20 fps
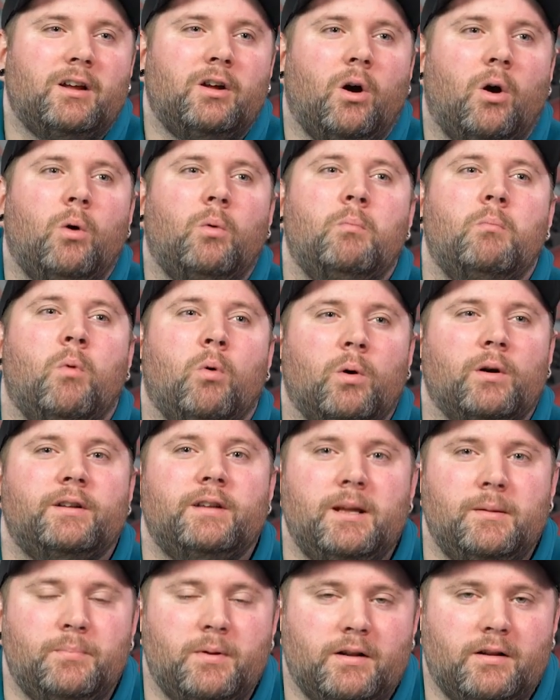go more
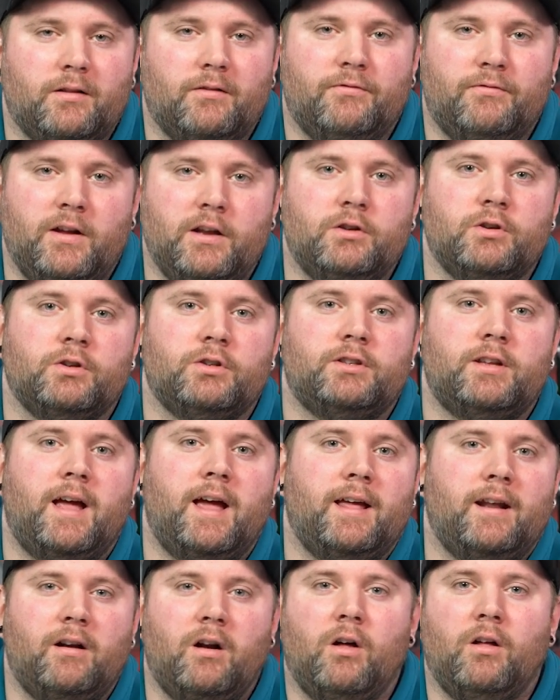deep into the feature
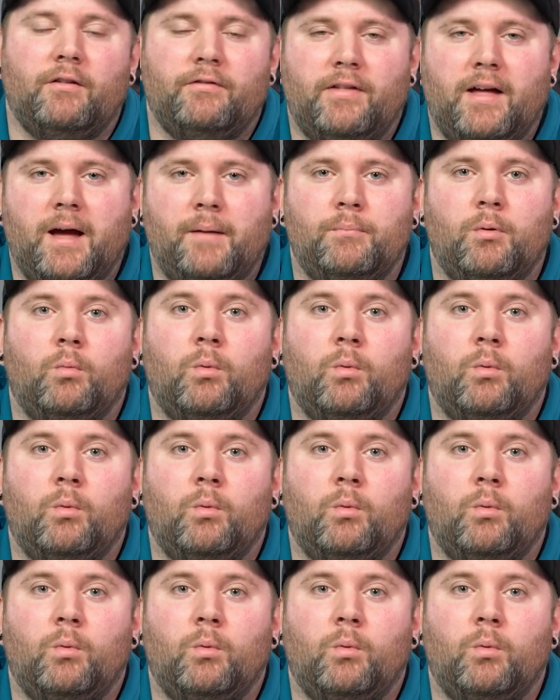set and all of that,